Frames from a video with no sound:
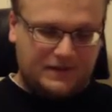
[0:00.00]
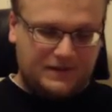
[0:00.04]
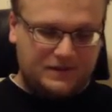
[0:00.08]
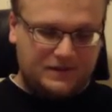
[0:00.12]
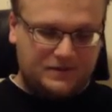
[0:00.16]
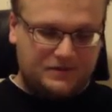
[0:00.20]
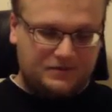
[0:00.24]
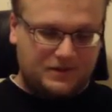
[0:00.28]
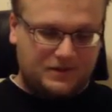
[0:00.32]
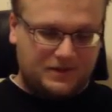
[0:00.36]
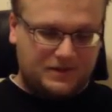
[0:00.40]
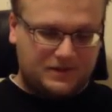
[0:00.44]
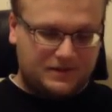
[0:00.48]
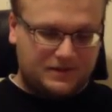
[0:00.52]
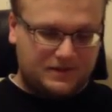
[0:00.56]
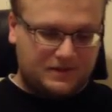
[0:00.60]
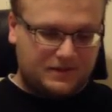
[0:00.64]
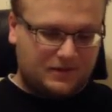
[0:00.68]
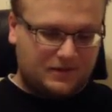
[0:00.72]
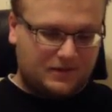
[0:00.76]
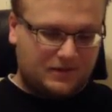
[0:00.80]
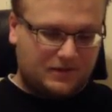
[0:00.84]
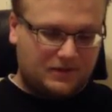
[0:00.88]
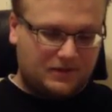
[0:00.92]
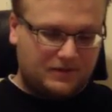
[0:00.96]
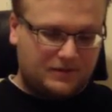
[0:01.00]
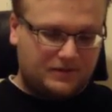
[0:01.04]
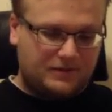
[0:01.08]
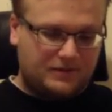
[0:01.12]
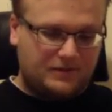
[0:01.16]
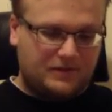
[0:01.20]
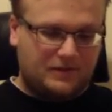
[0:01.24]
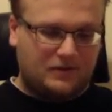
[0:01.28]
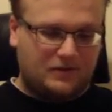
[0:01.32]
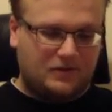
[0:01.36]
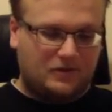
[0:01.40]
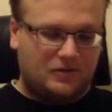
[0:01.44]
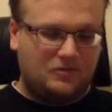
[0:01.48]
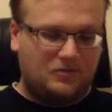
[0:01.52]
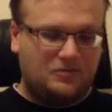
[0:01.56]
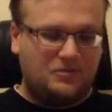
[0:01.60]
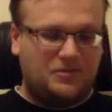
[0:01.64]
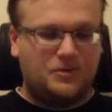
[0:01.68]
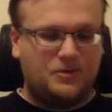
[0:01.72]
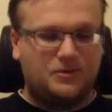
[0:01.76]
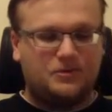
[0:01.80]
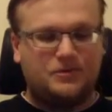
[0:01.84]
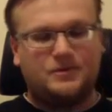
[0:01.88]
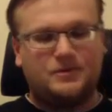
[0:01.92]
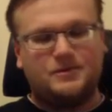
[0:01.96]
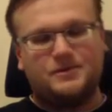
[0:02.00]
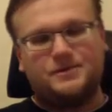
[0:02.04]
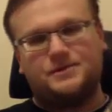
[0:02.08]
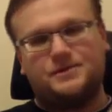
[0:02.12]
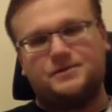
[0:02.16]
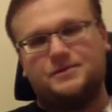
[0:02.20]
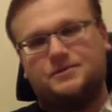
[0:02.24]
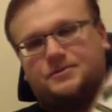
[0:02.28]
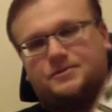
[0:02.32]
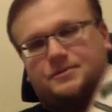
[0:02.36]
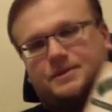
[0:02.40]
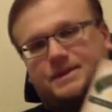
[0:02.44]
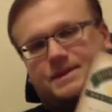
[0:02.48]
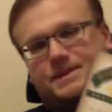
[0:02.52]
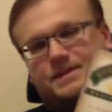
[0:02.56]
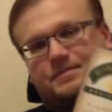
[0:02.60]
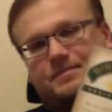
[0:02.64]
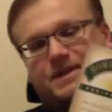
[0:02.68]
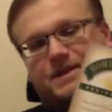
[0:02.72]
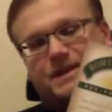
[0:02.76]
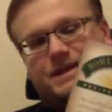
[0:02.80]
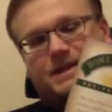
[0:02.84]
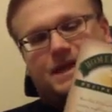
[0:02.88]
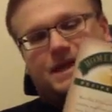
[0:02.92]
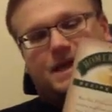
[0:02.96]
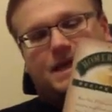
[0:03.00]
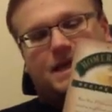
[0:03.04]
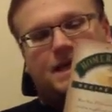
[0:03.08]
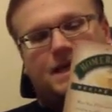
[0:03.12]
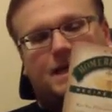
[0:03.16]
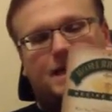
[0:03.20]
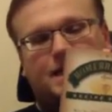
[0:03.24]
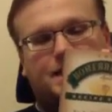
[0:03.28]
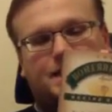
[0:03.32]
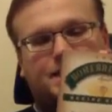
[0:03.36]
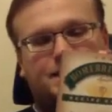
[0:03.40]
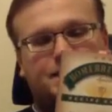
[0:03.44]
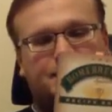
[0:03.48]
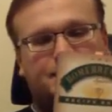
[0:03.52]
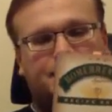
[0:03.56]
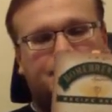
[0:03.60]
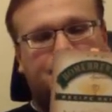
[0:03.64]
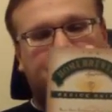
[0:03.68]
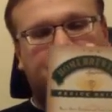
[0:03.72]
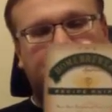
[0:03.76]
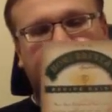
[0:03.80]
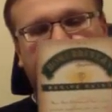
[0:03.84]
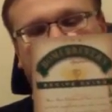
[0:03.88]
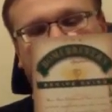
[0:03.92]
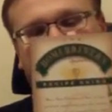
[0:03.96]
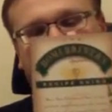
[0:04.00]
And this one's called Homebrewer's Recipe Guide.